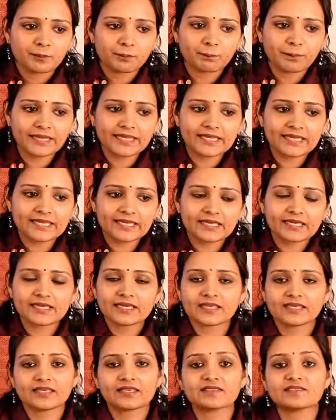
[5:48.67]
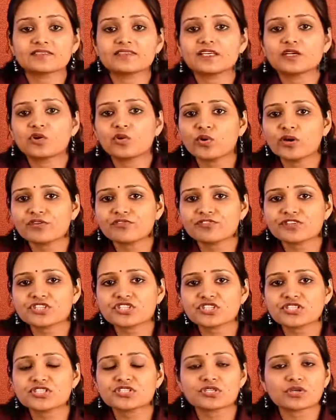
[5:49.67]
b is the
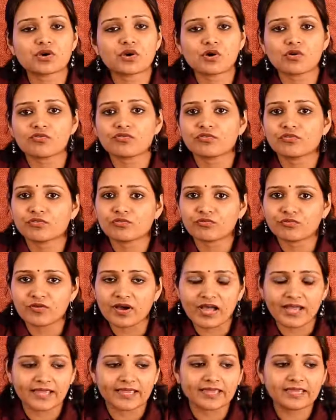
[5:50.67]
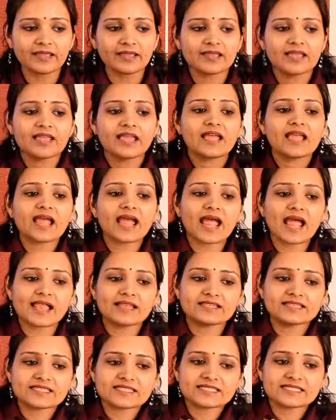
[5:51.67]
coefficient of y,
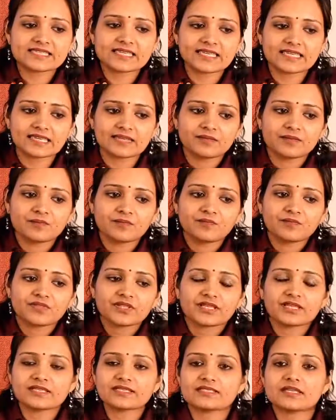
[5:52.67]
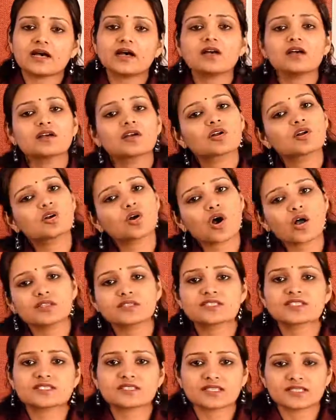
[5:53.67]
and c is a
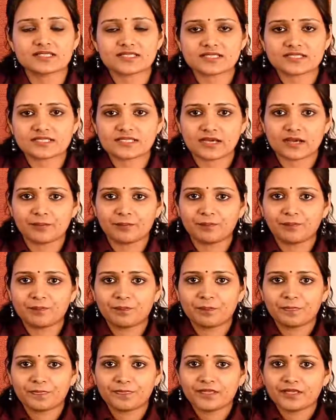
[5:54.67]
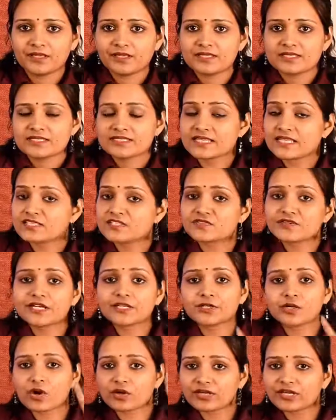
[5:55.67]
constant term. Since we
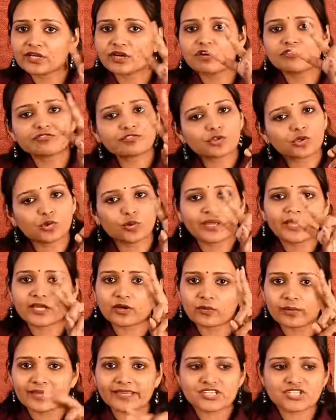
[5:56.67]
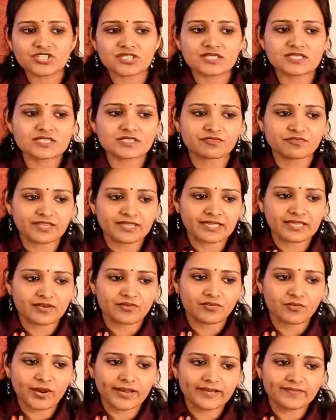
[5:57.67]
are talking of two equations, we can
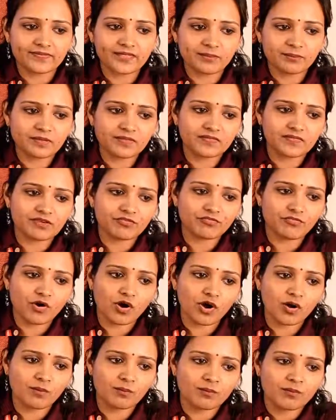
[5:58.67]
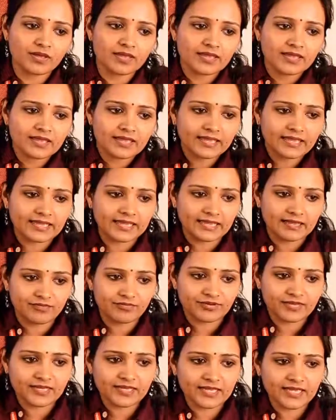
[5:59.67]
write them in the form
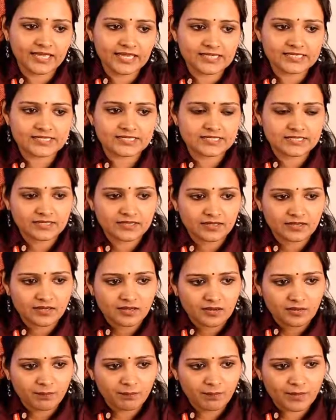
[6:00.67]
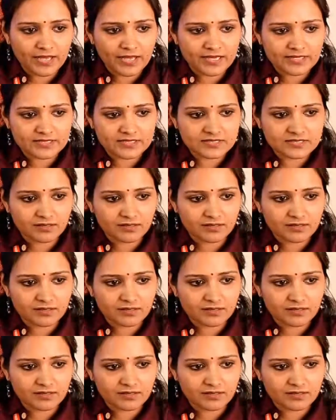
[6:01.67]
a1x plus